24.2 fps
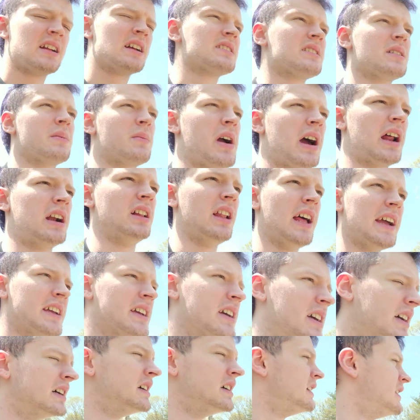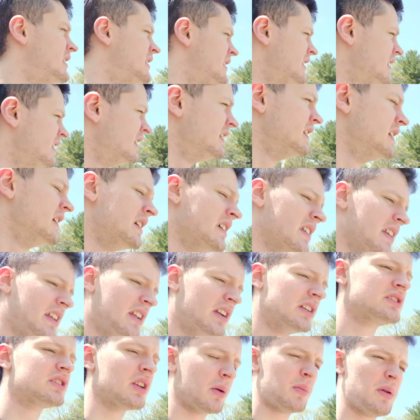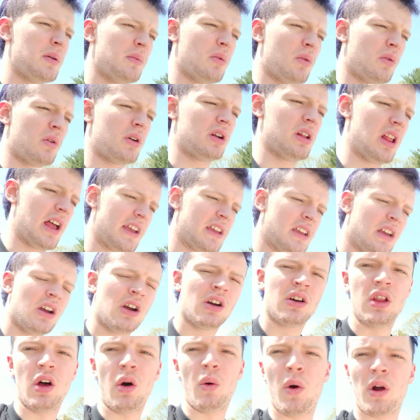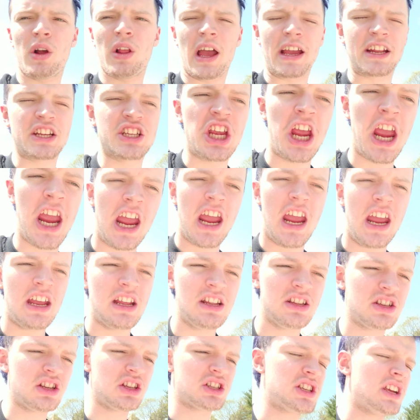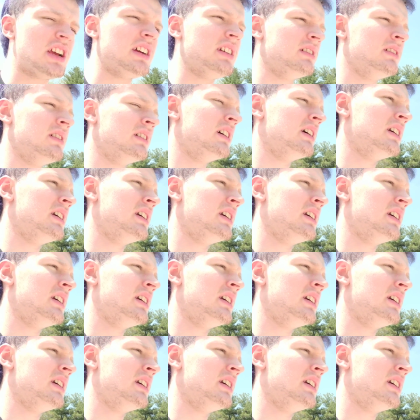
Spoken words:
Some kind of like, you know, some people wear like, they'll wear like chains and shit.